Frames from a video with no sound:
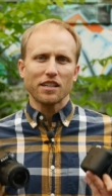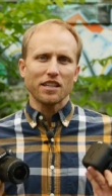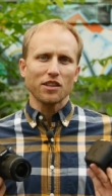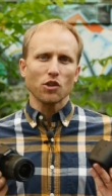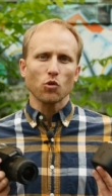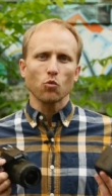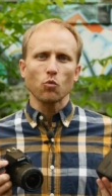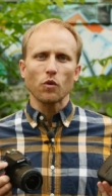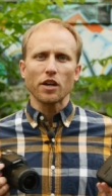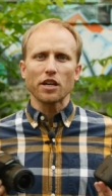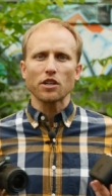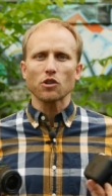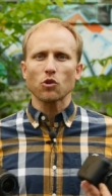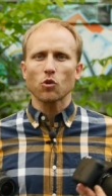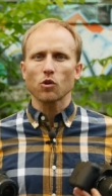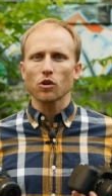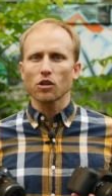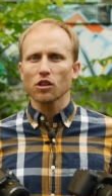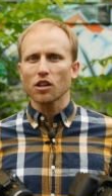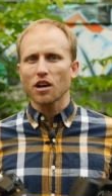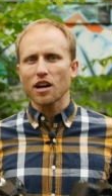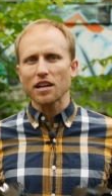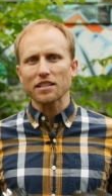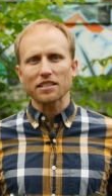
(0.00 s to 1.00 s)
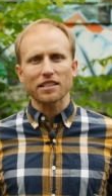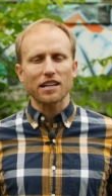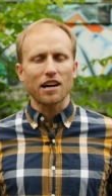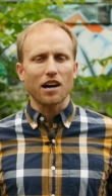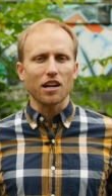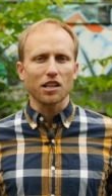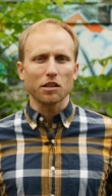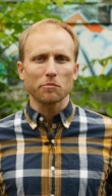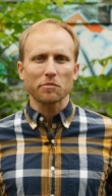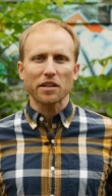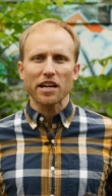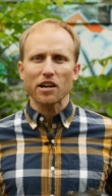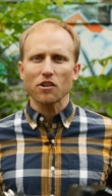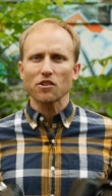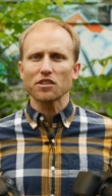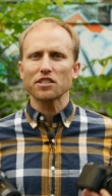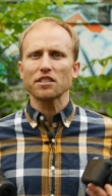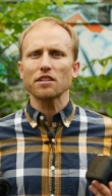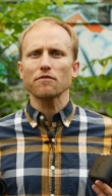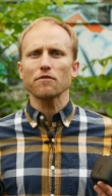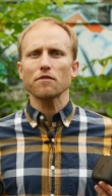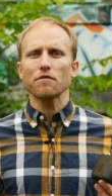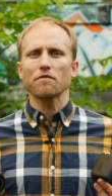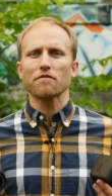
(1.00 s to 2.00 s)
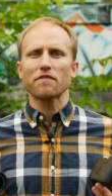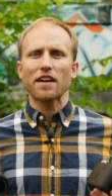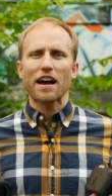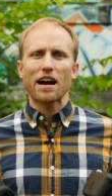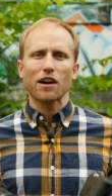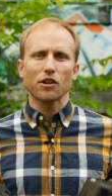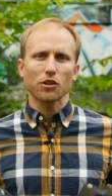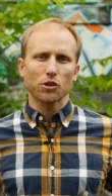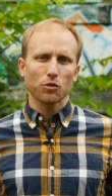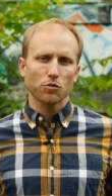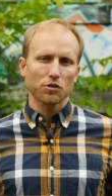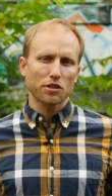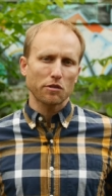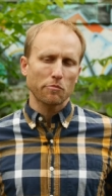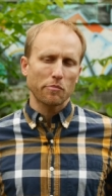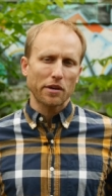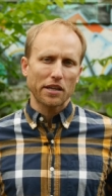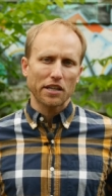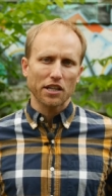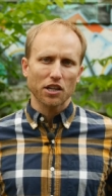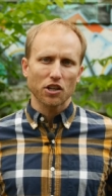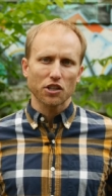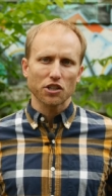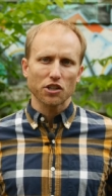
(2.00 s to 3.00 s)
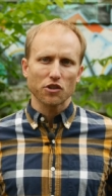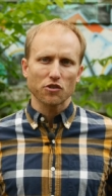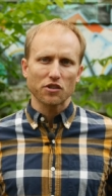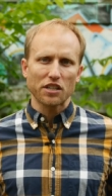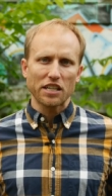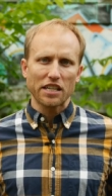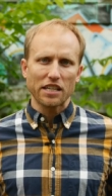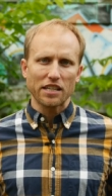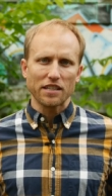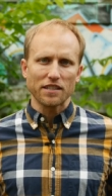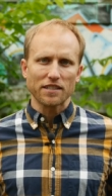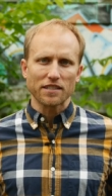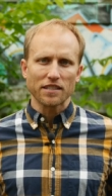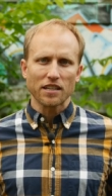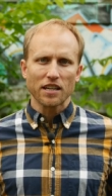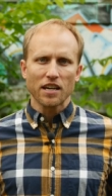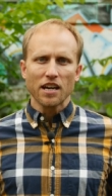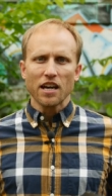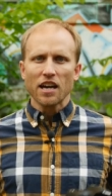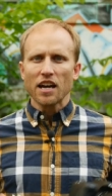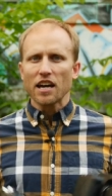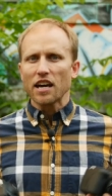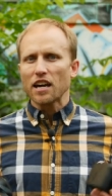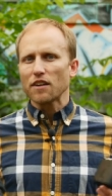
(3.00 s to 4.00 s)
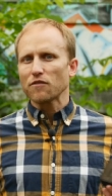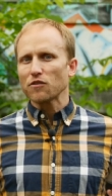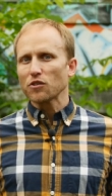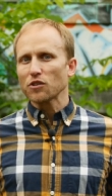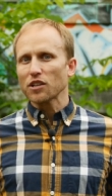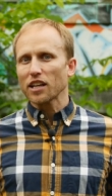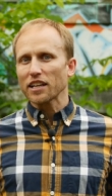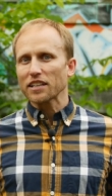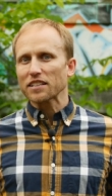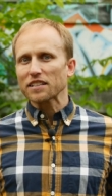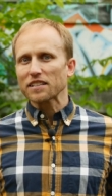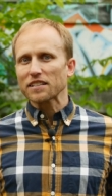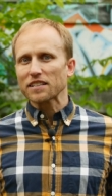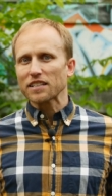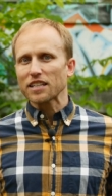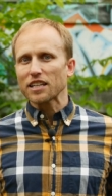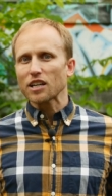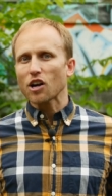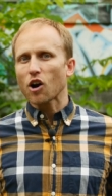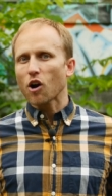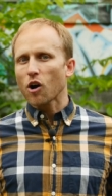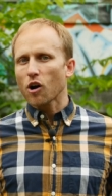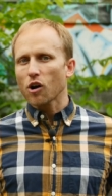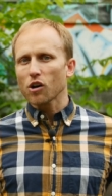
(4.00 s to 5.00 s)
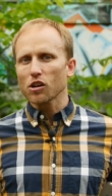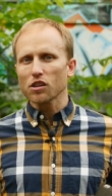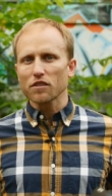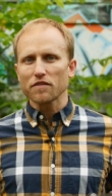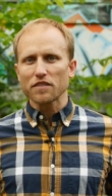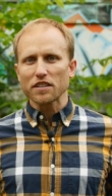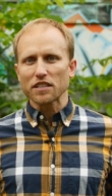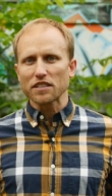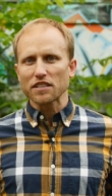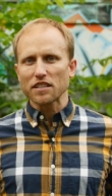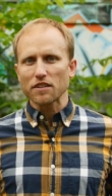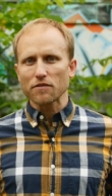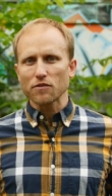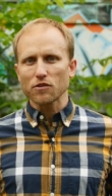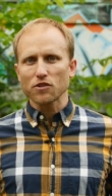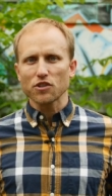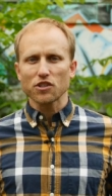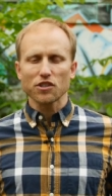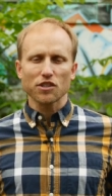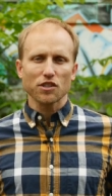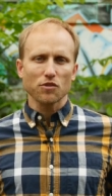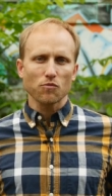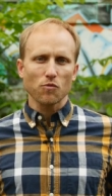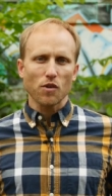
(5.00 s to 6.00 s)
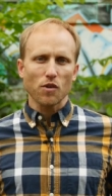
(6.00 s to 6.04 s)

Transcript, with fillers: in the win or loss column carries different values depending on your needs. If you'd like to see all of these differences in